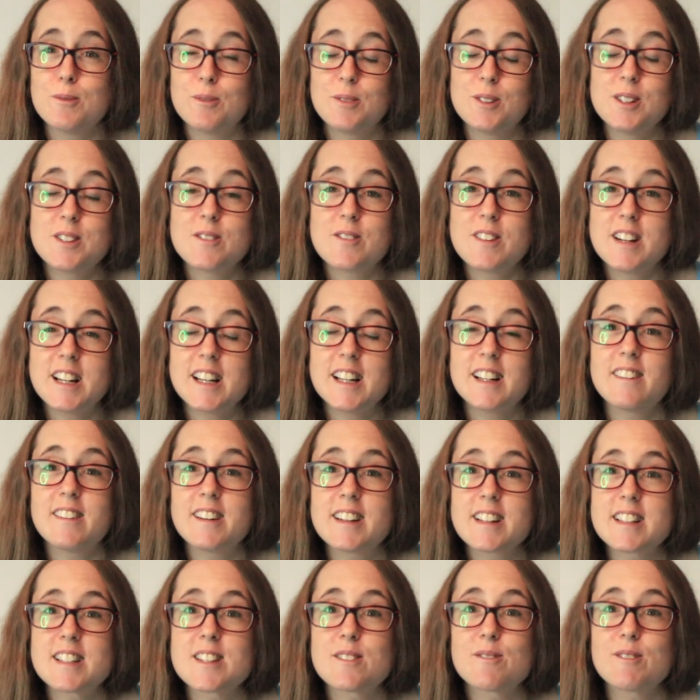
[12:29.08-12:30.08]
would really
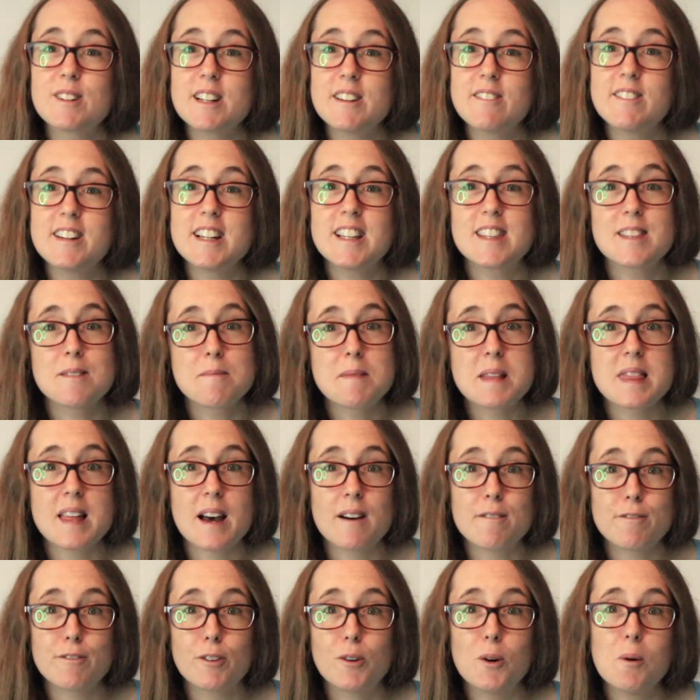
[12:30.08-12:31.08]
like to reread them in
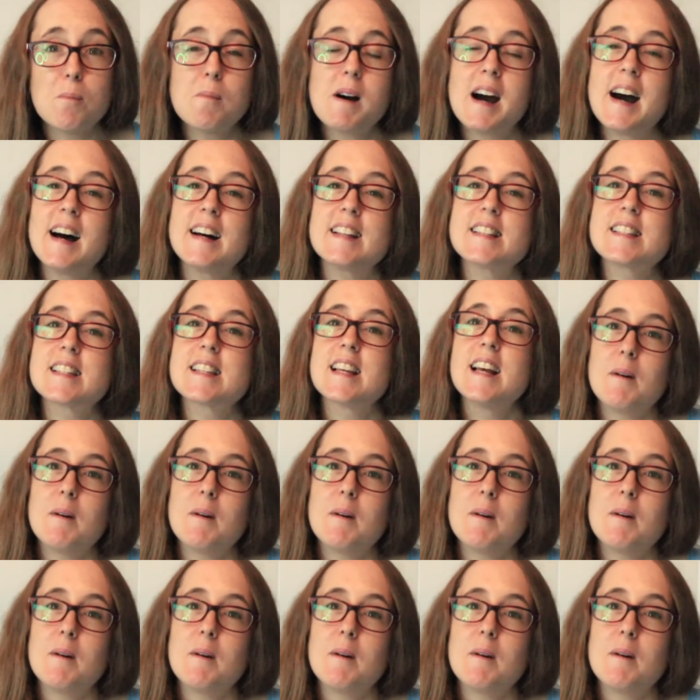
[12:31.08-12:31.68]
that format,